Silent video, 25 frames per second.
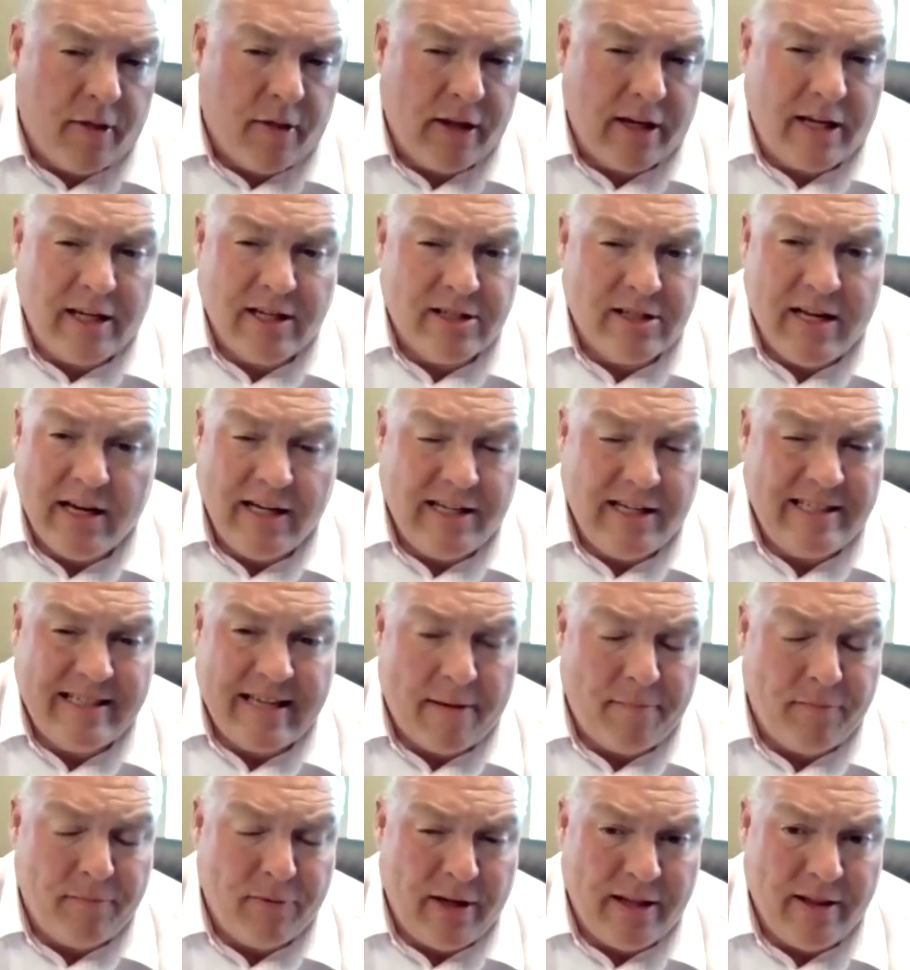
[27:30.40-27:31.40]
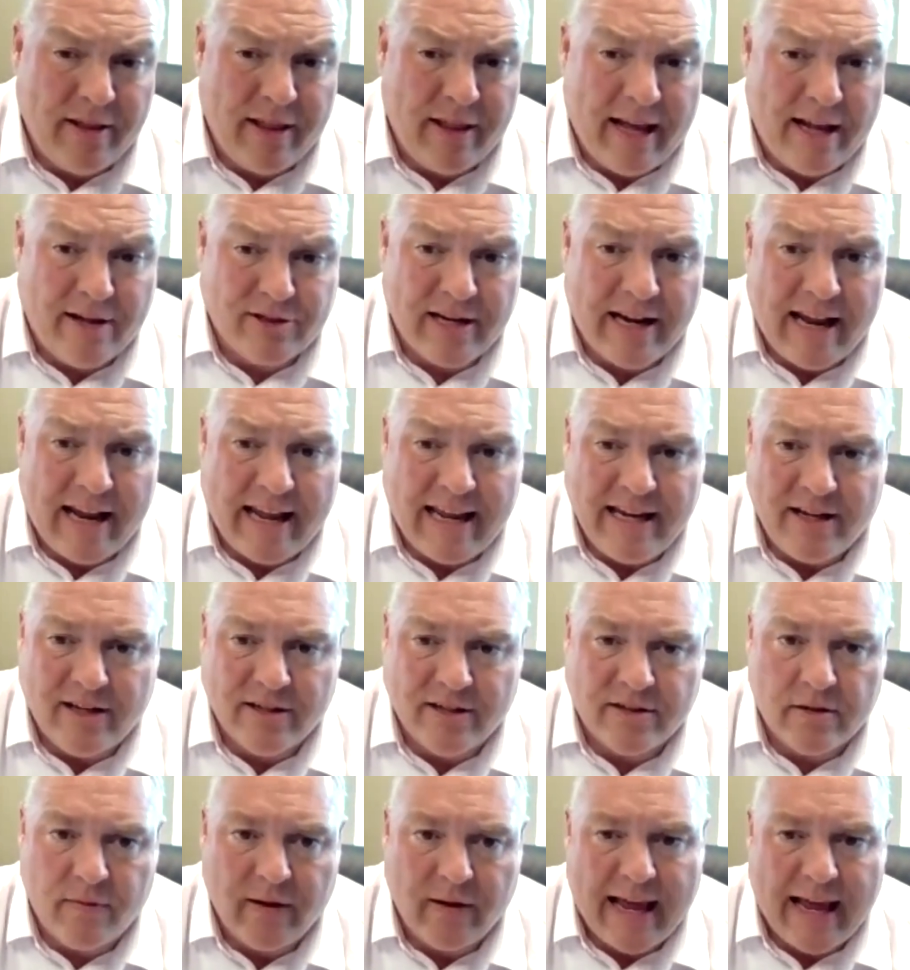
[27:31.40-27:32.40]
I think it's nearly 17,000
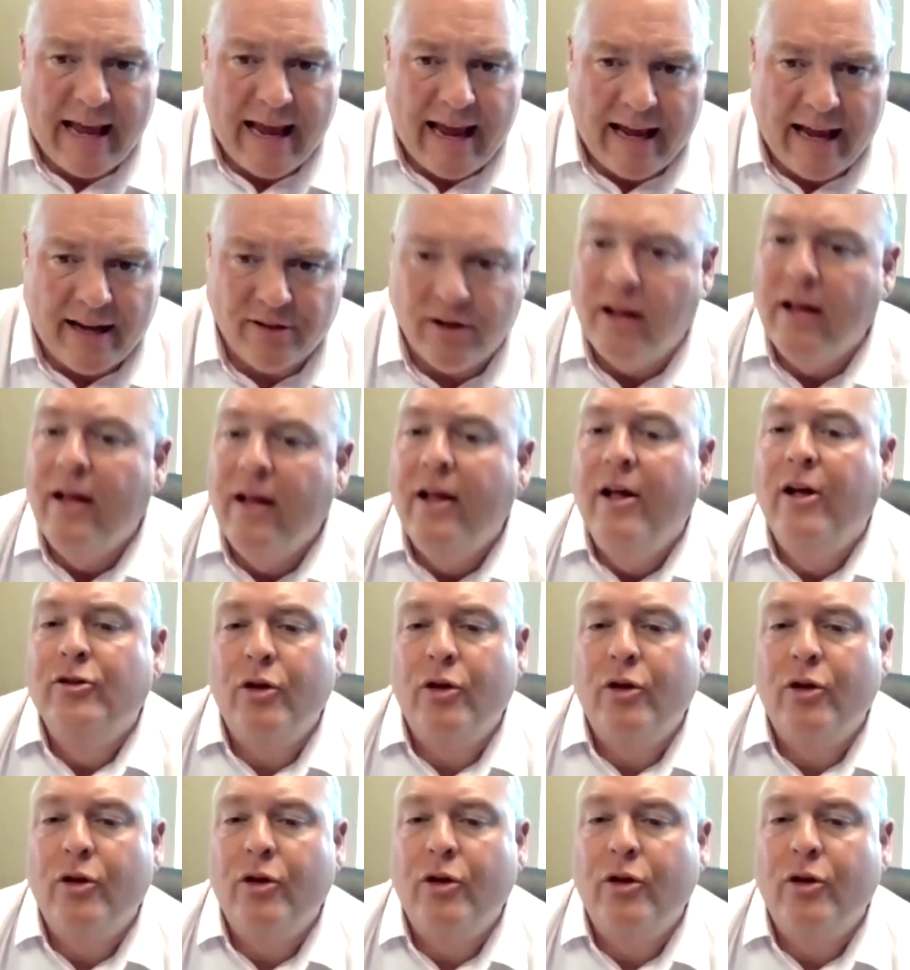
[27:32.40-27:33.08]
acres of land.